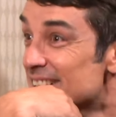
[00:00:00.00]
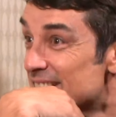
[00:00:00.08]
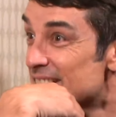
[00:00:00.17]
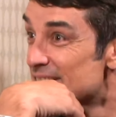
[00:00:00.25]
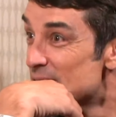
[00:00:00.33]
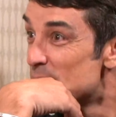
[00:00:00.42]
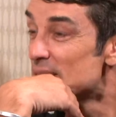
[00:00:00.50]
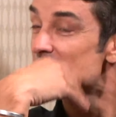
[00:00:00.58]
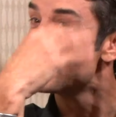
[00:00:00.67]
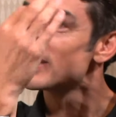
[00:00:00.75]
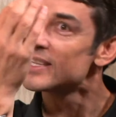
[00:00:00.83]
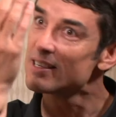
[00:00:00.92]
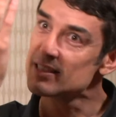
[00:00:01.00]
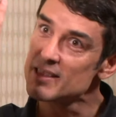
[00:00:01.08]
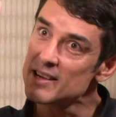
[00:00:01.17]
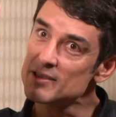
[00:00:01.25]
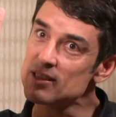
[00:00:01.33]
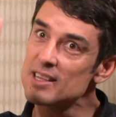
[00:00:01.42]
You know, but
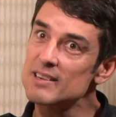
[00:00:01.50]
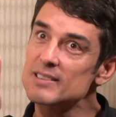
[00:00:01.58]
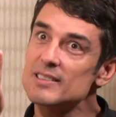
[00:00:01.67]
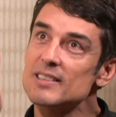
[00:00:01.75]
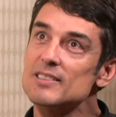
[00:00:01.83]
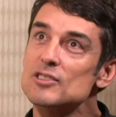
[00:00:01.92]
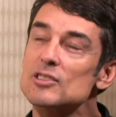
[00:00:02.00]
there's